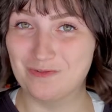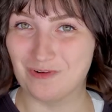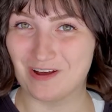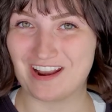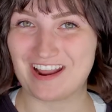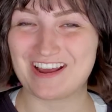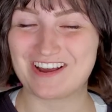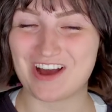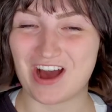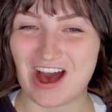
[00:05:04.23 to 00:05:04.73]
what
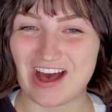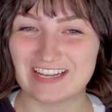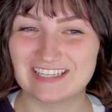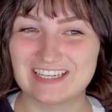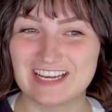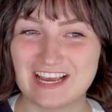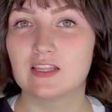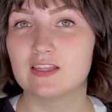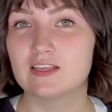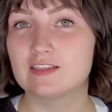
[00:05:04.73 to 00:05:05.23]
I got.
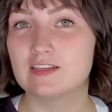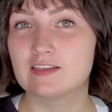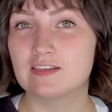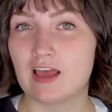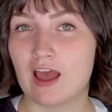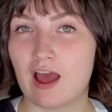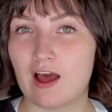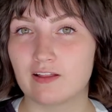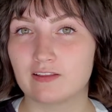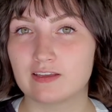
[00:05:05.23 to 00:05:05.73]
This is
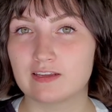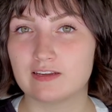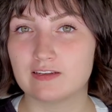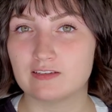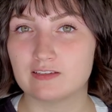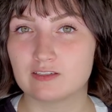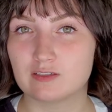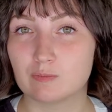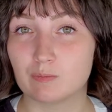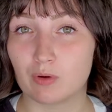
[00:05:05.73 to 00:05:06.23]

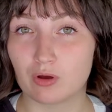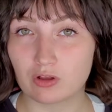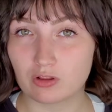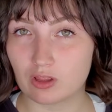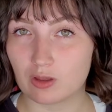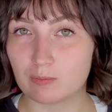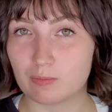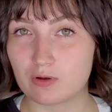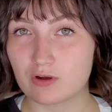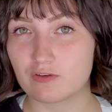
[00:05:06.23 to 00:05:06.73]
Allie's book
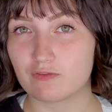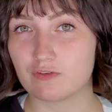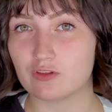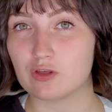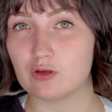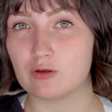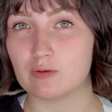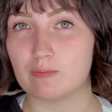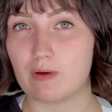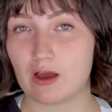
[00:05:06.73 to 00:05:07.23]
club book for
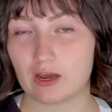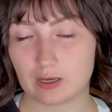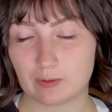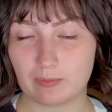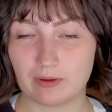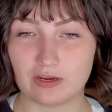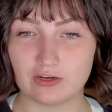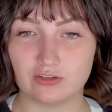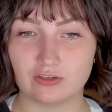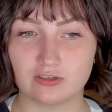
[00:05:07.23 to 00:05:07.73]
the Pocket
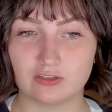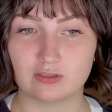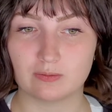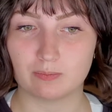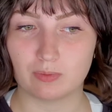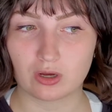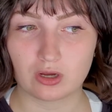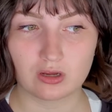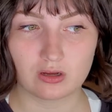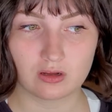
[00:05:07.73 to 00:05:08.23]
Pages
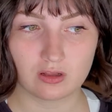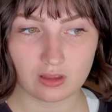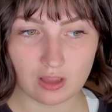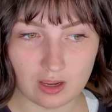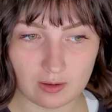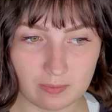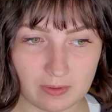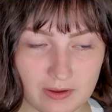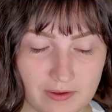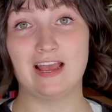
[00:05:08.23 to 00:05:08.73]
book
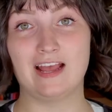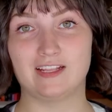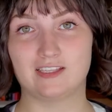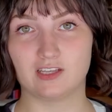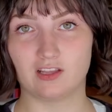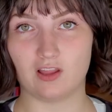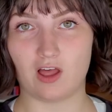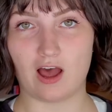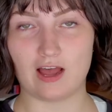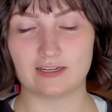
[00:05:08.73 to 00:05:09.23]
club. It's a
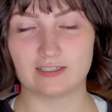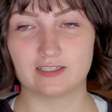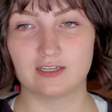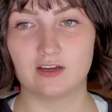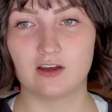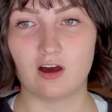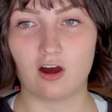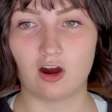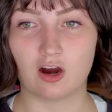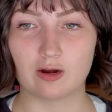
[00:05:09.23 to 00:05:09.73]
lot.
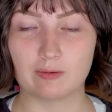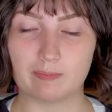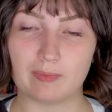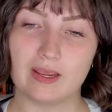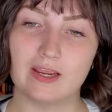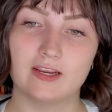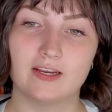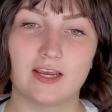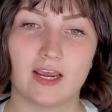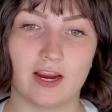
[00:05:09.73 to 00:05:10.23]
Our
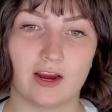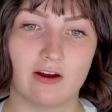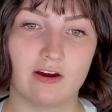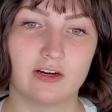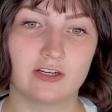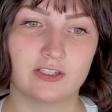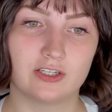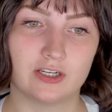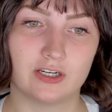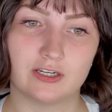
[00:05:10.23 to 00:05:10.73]
main
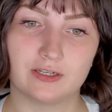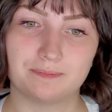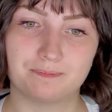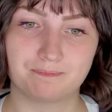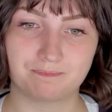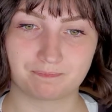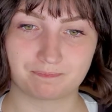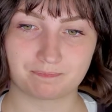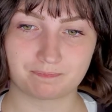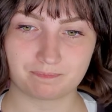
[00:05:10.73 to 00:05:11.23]
character,
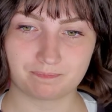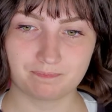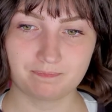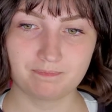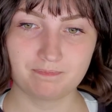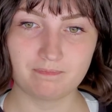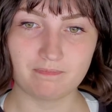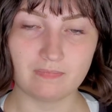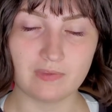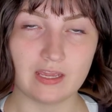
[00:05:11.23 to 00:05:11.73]

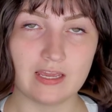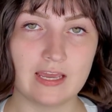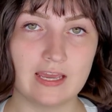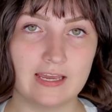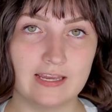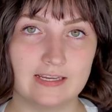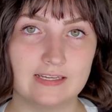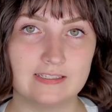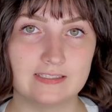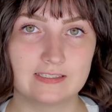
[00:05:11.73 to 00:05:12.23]

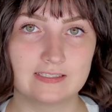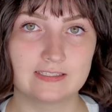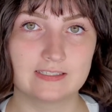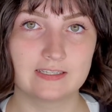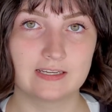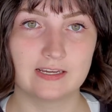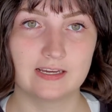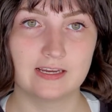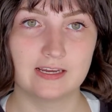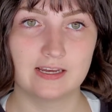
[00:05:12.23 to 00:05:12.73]
his
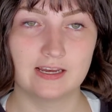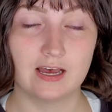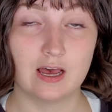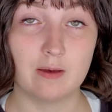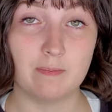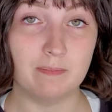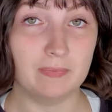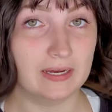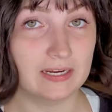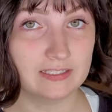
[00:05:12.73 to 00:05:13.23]

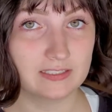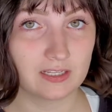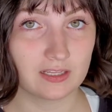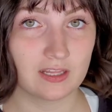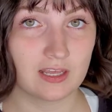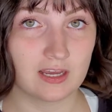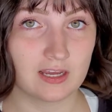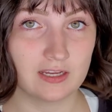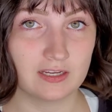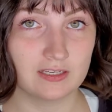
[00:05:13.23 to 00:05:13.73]

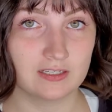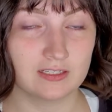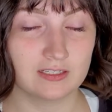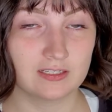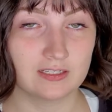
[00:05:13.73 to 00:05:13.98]
amygdala